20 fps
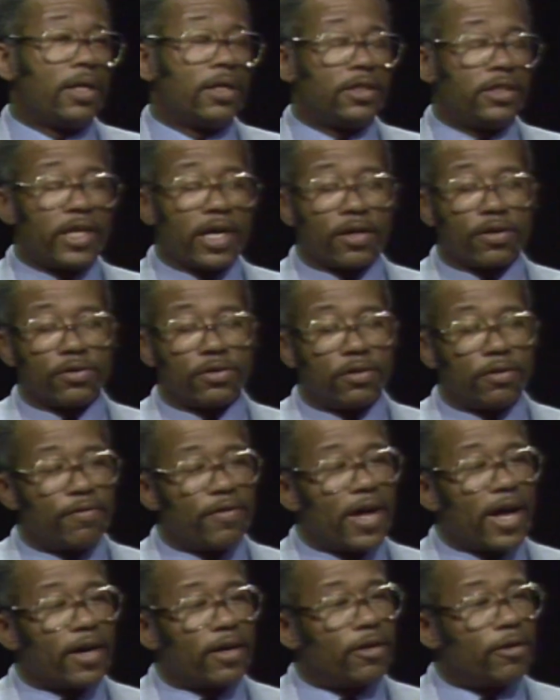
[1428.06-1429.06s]

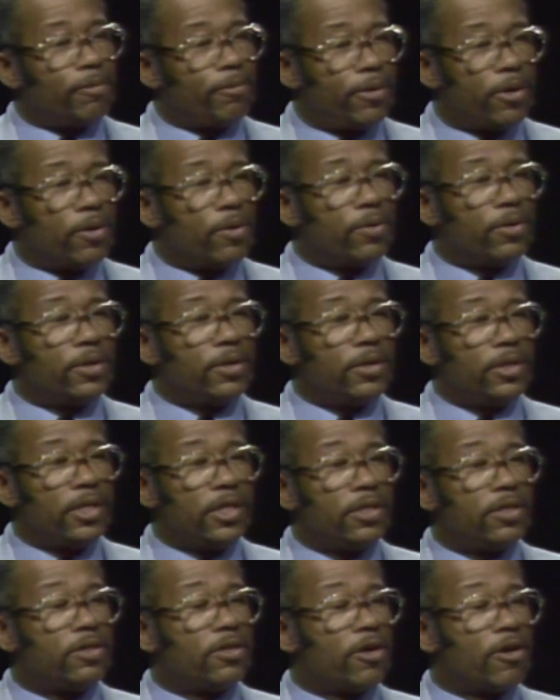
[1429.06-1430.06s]
Czechoslovakia, Poland,
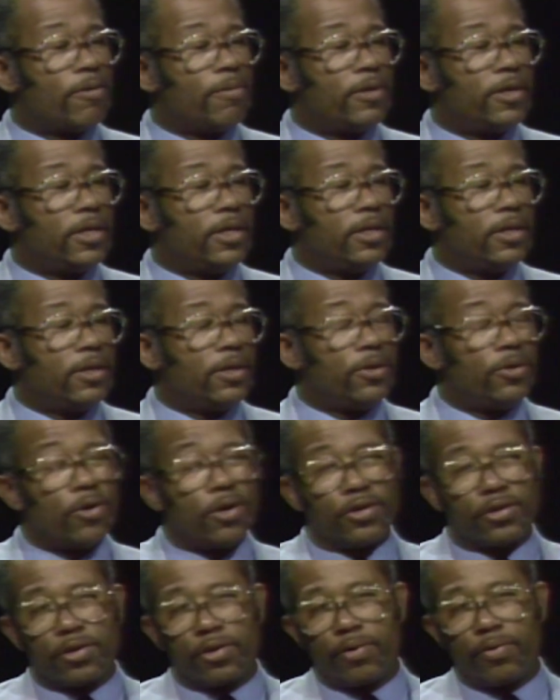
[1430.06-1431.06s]
East Germany,
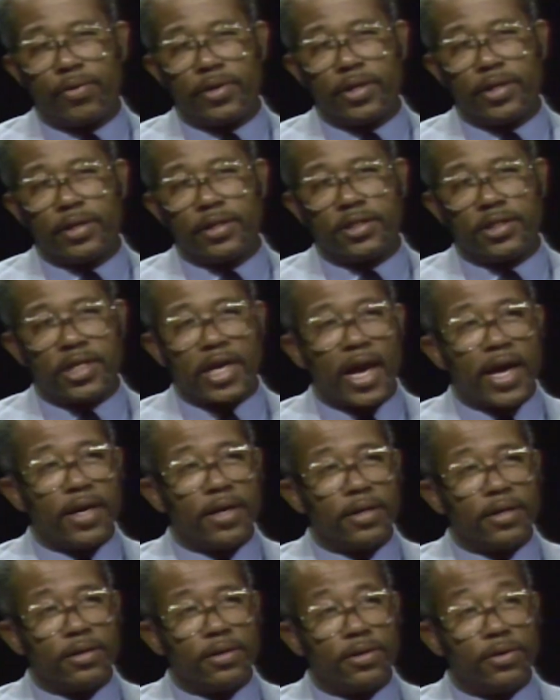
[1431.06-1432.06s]
North Korea,
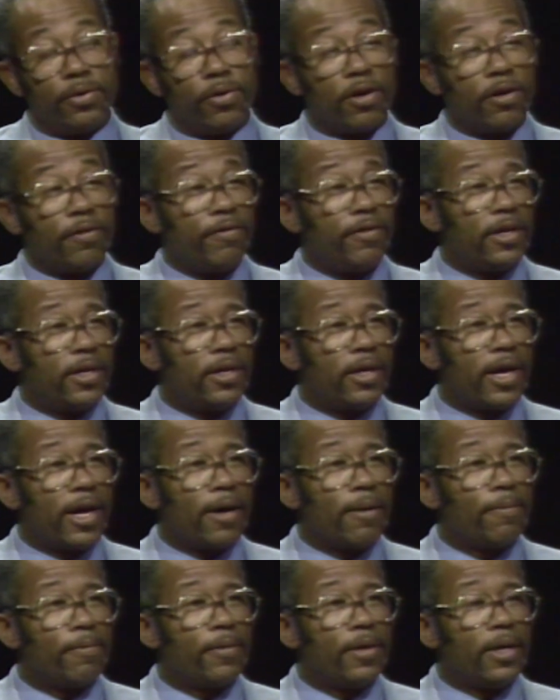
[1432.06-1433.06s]
China, North
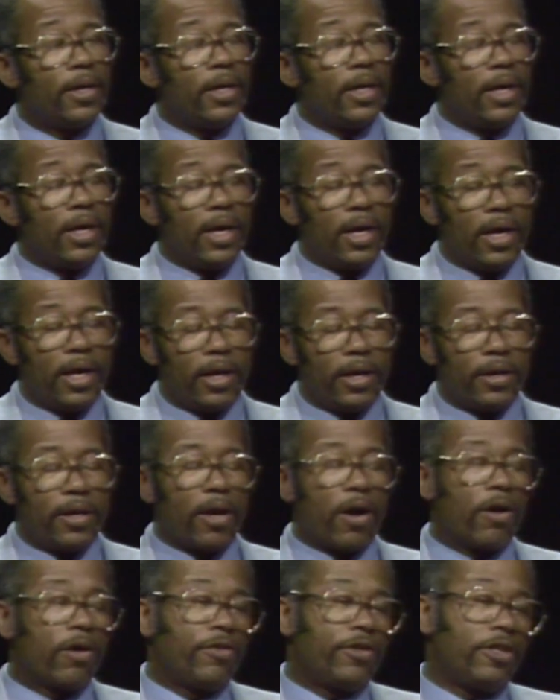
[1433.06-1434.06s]
Vietnam. And
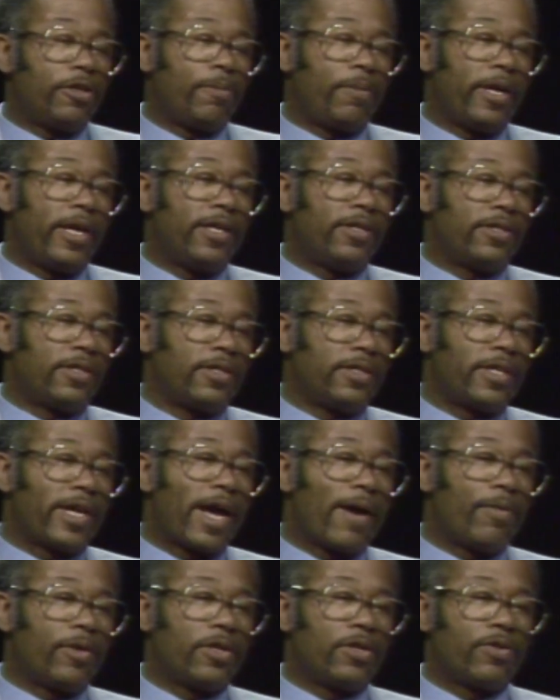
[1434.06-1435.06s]
all of these places that I
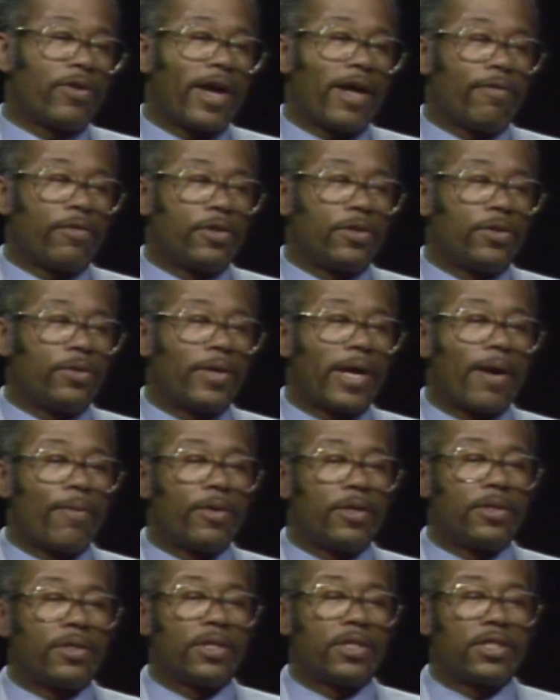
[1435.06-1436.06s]
would travel to, I
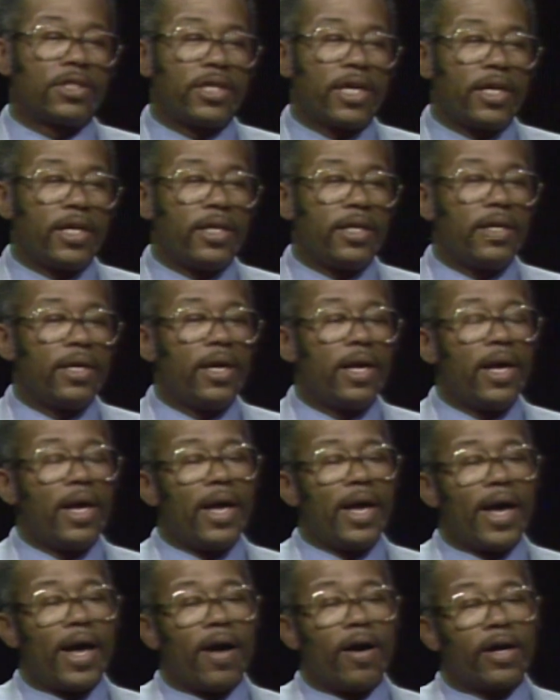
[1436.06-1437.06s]
would study
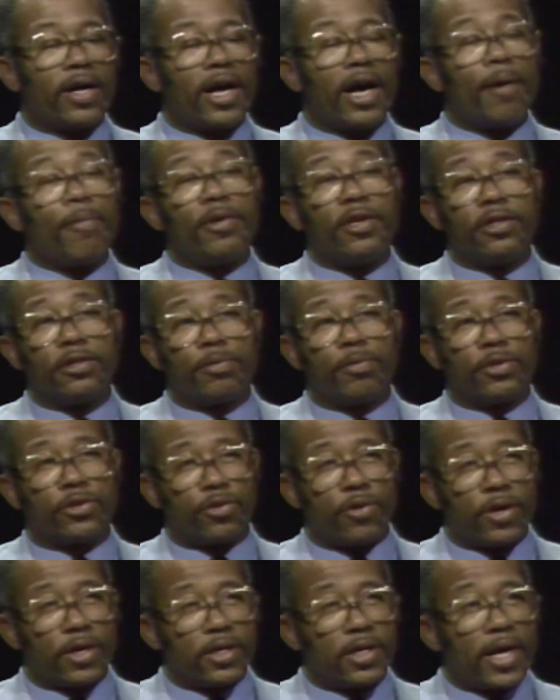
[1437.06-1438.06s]
how communism was
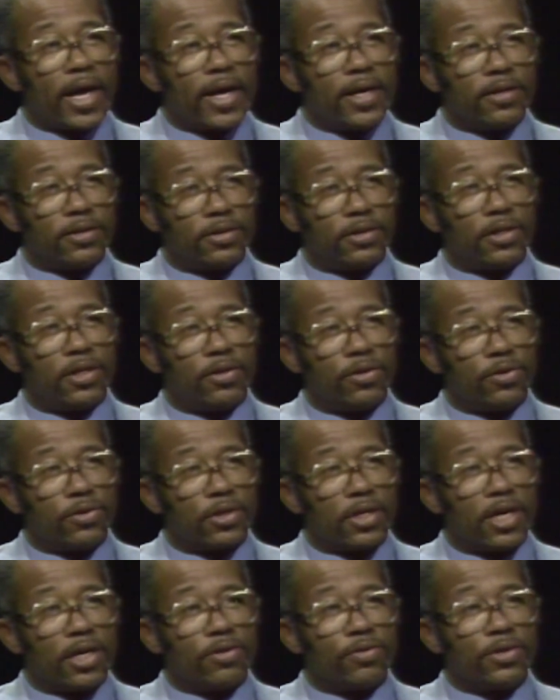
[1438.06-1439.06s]
organized in those
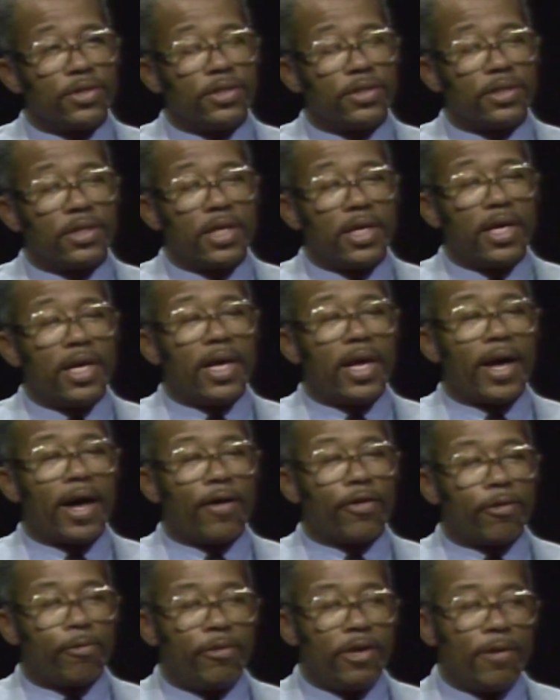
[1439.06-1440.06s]
countries, how
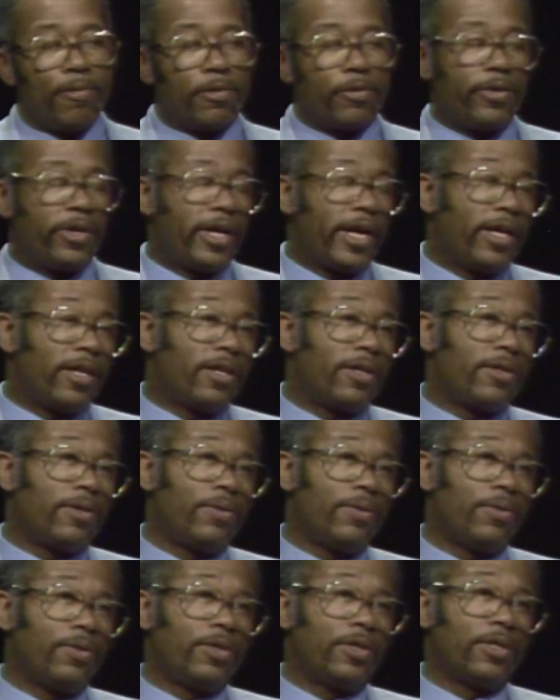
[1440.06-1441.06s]
the people related
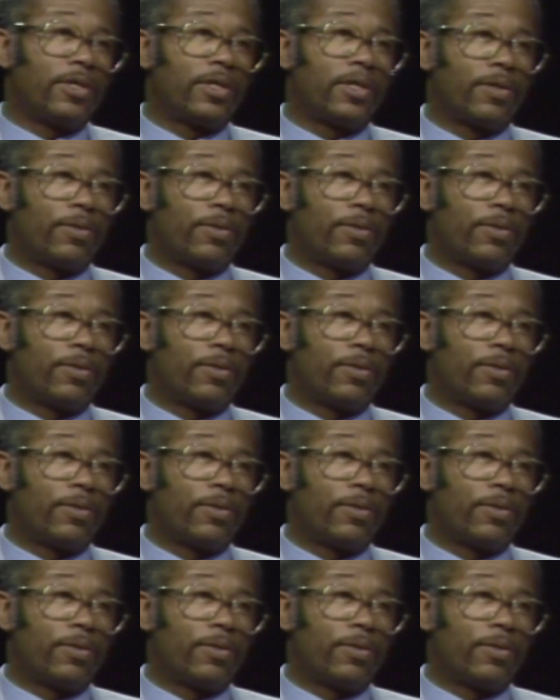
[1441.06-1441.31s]
to the